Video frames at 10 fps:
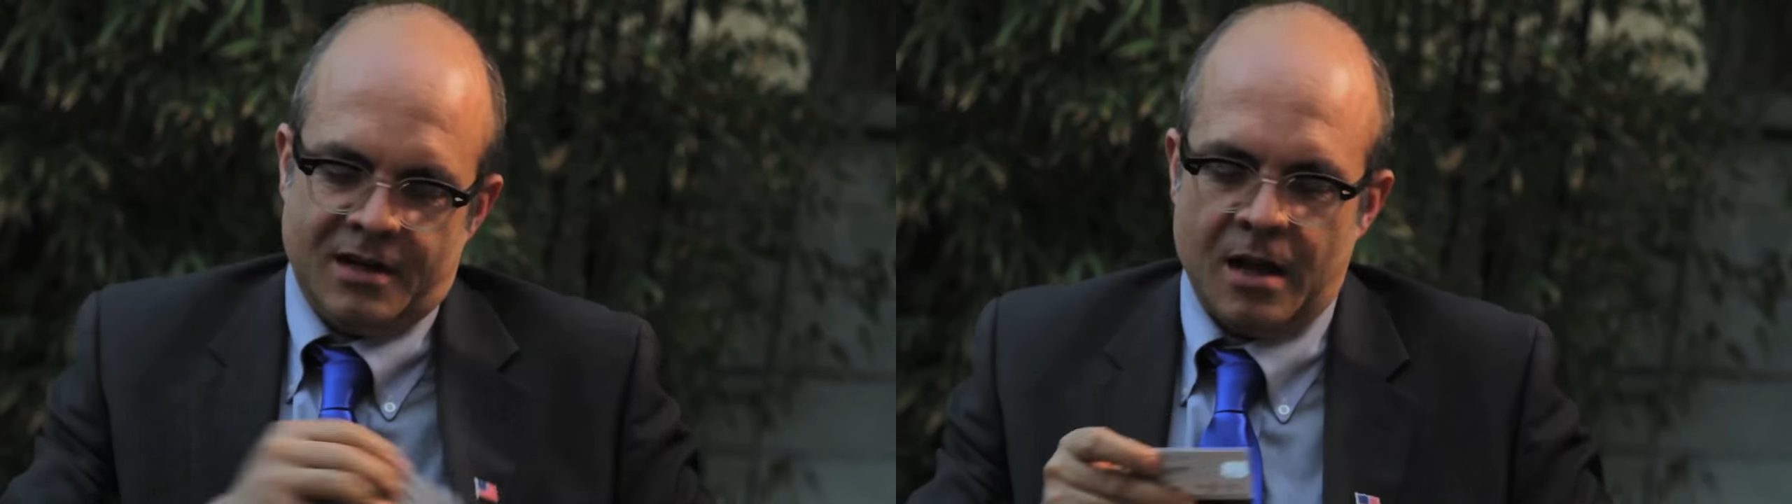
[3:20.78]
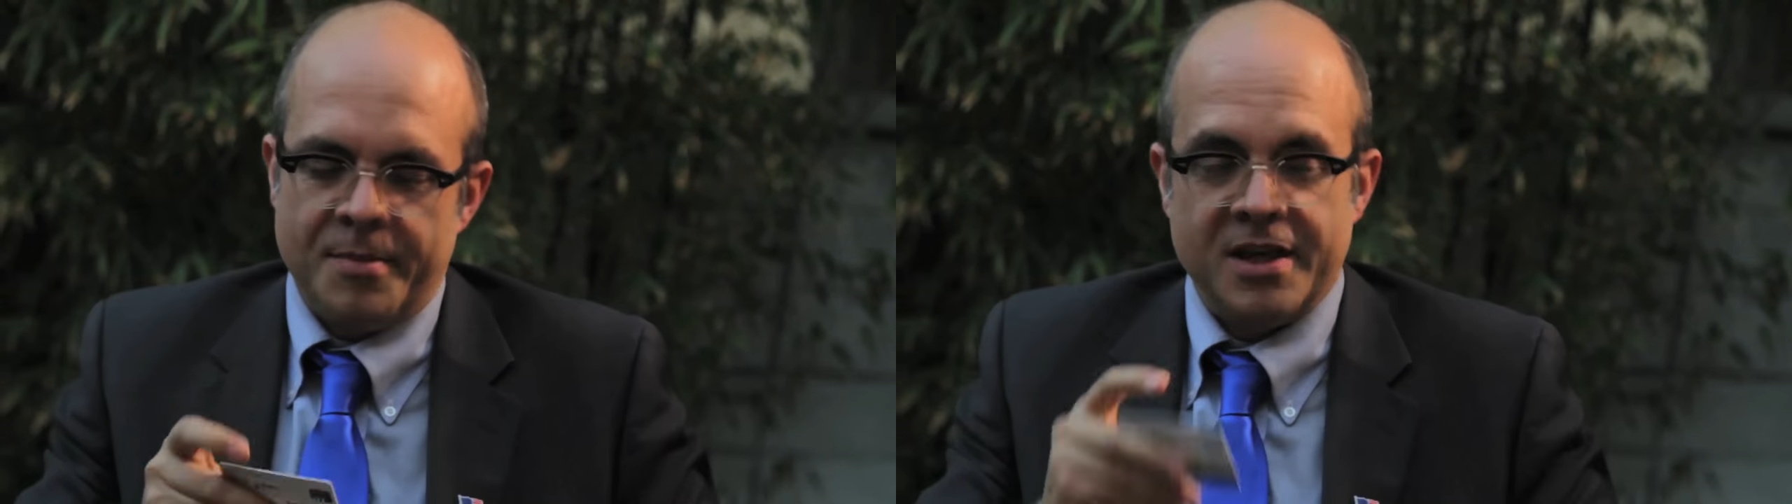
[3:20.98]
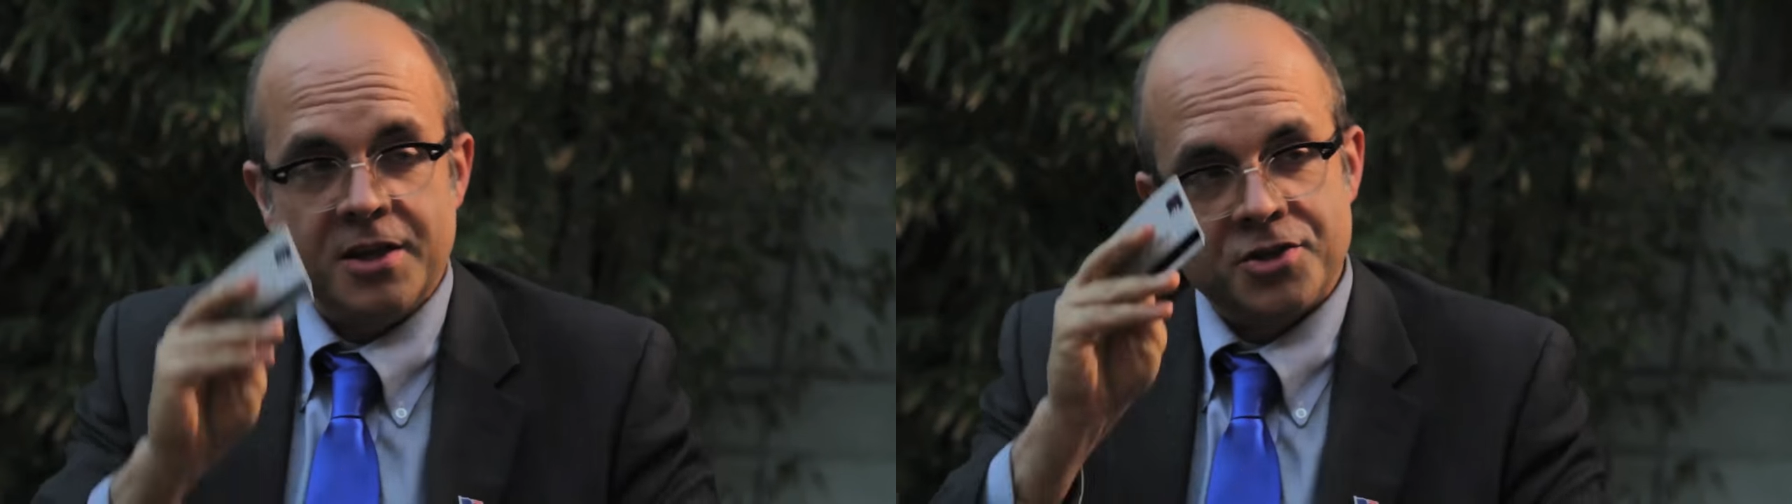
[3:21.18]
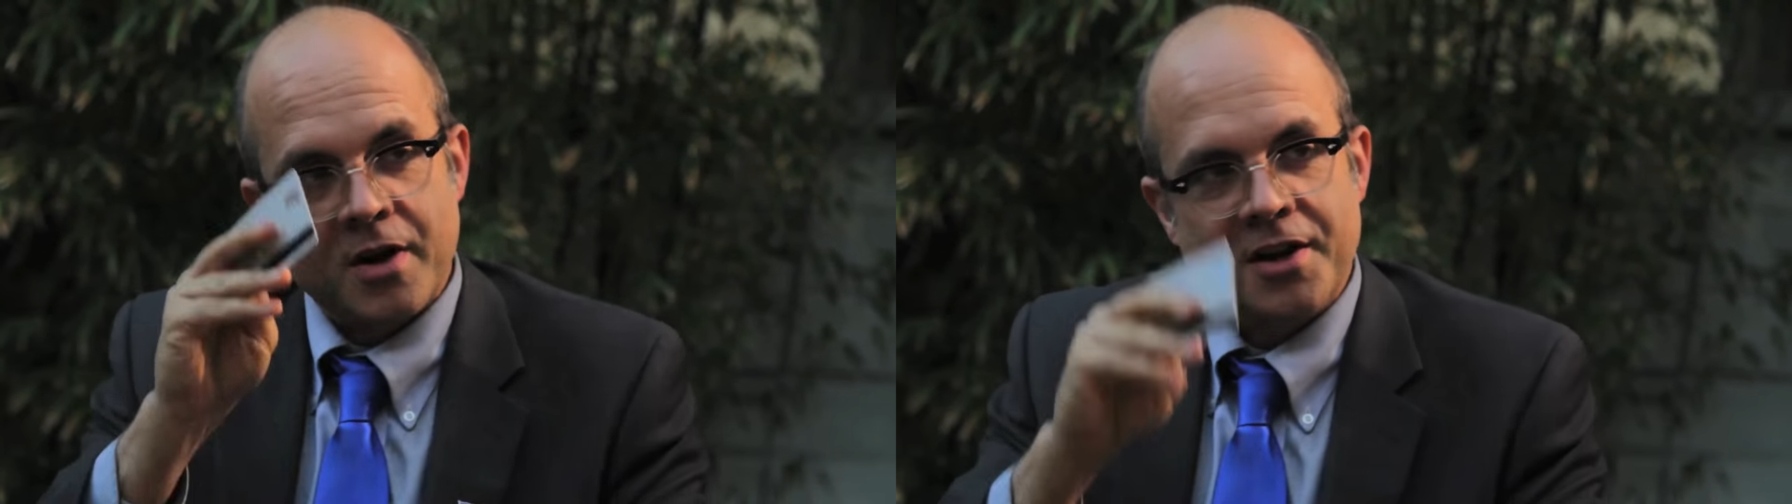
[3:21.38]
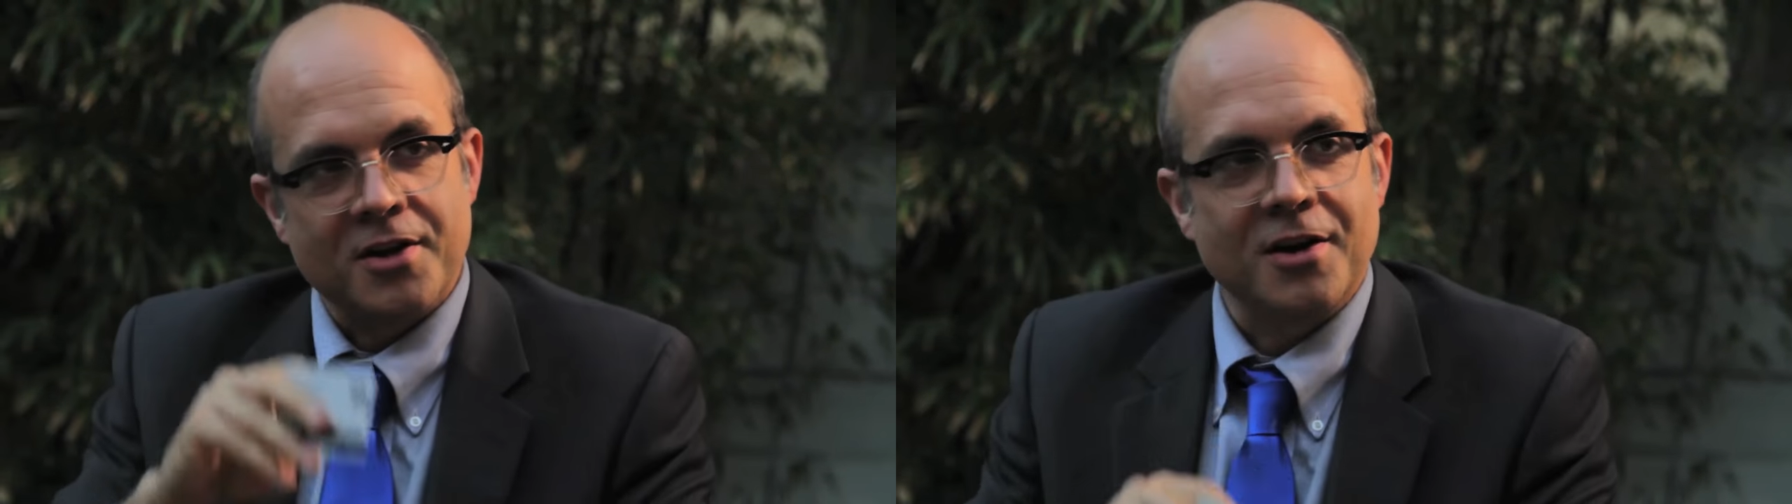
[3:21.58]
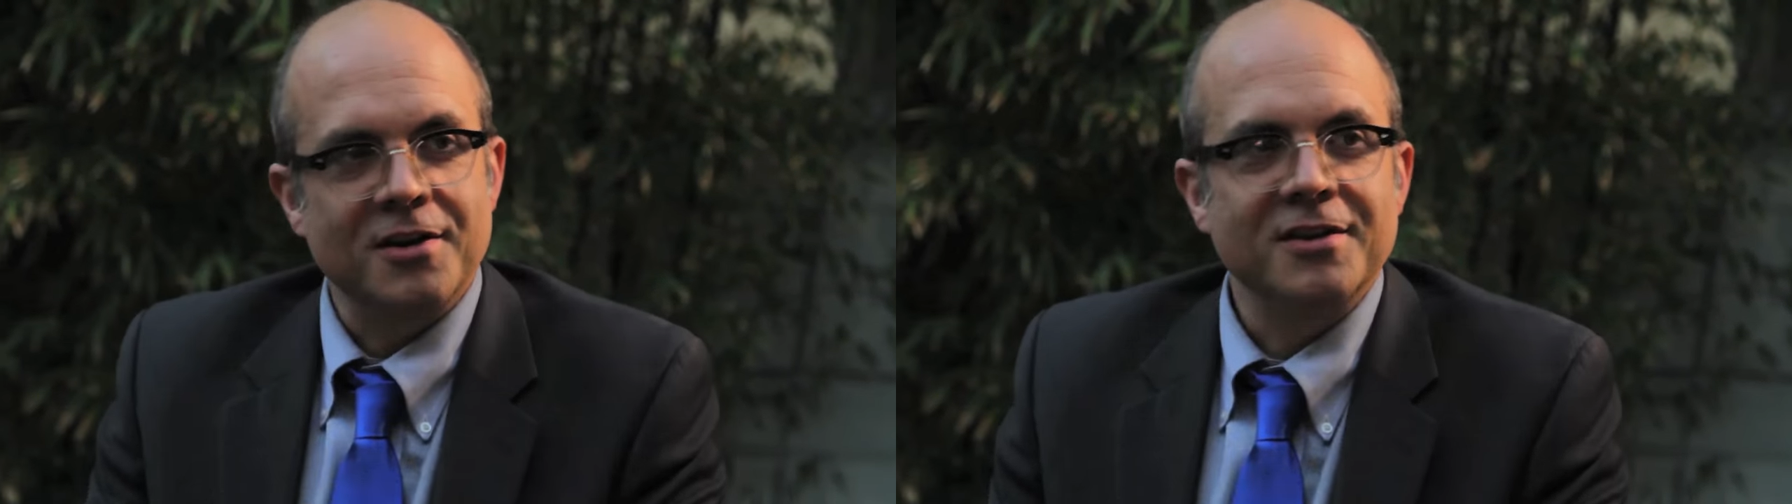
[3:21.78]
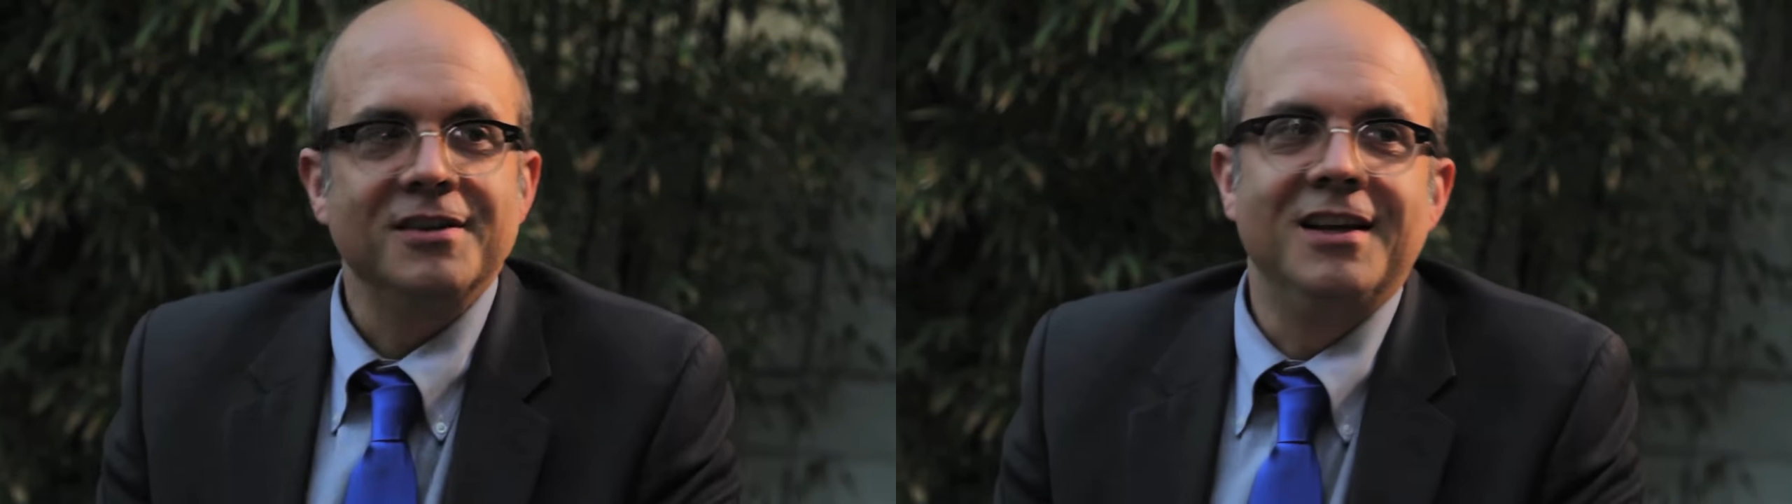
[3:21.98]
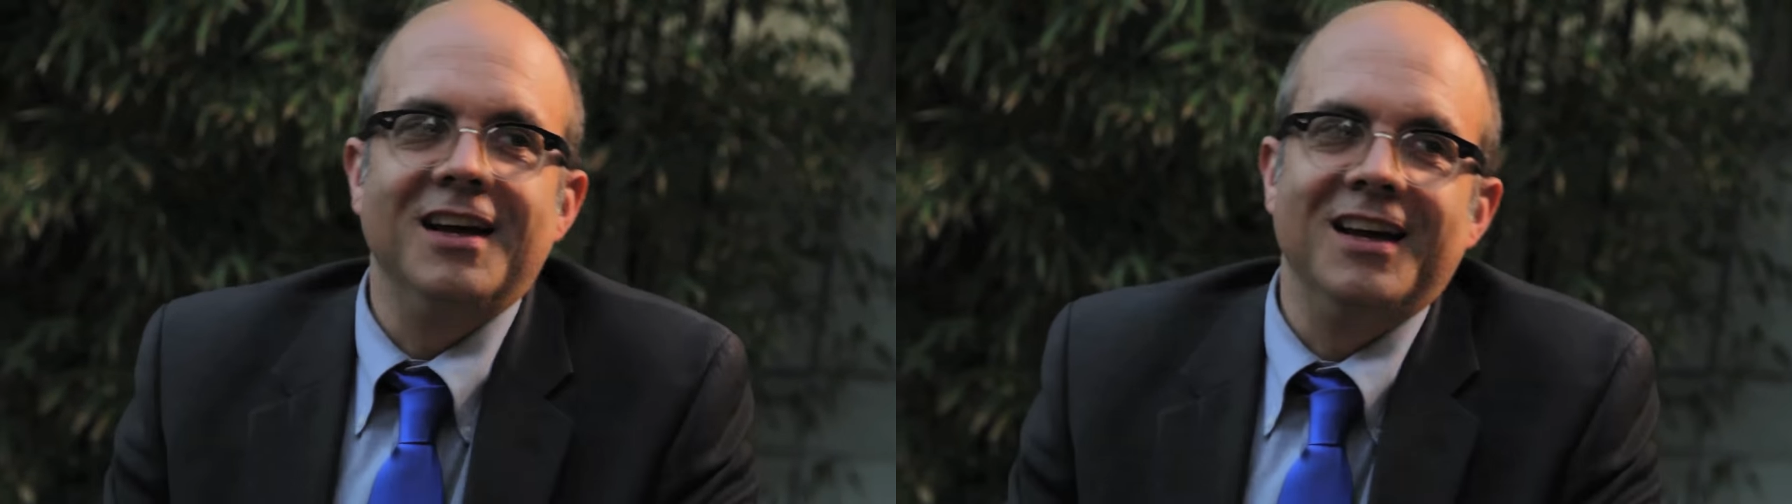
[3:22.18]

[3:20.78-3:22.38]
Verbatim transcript: Got my kid's credit card.